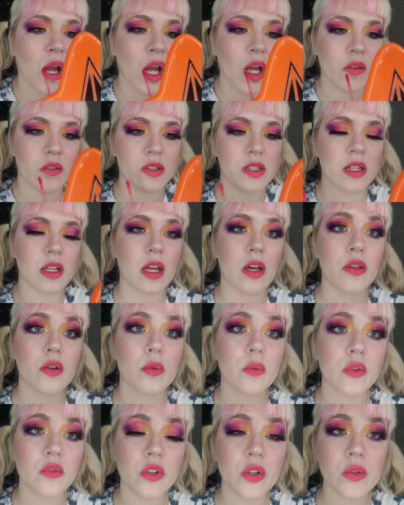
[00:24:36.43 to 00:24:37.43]
If there's any other
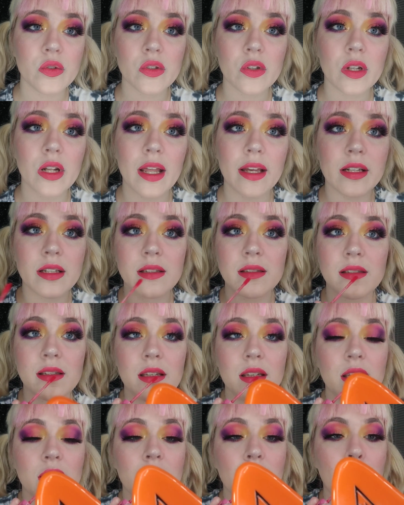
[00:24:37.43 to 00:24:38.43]
reviews you'd like to
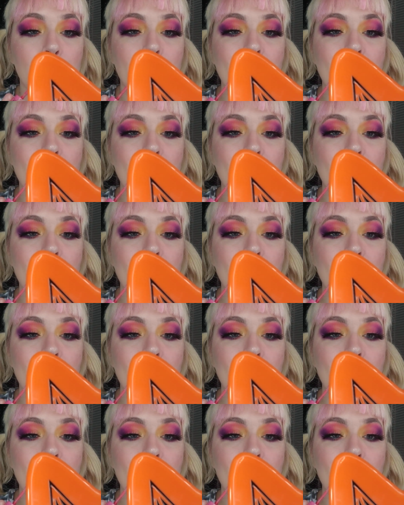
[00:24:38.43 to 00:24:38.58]
see,